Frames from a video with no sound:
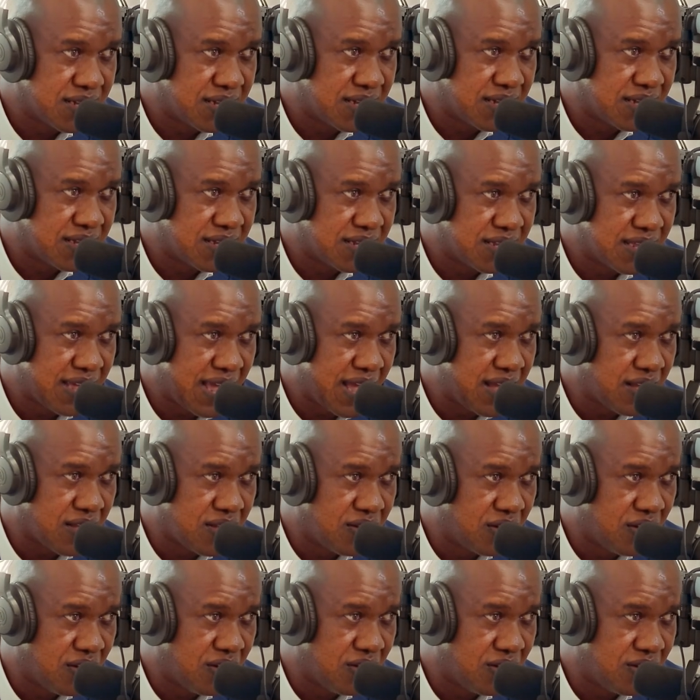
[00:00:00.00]
uh,
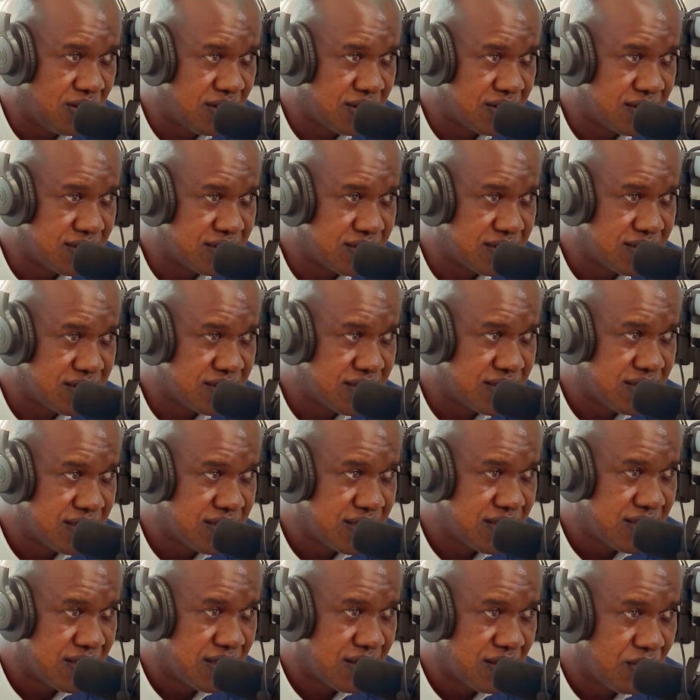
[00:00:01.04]
alcohol
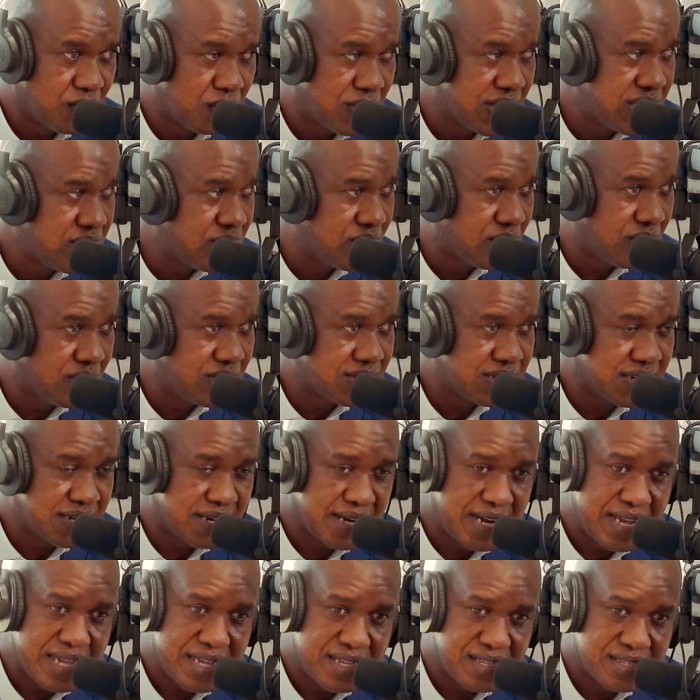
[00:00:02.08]
mm-hmm. when you're
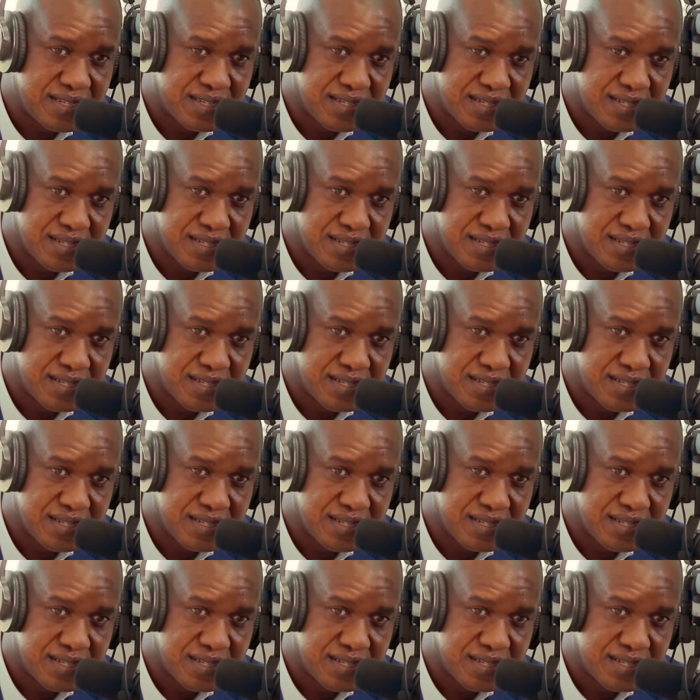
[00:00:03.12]
underage.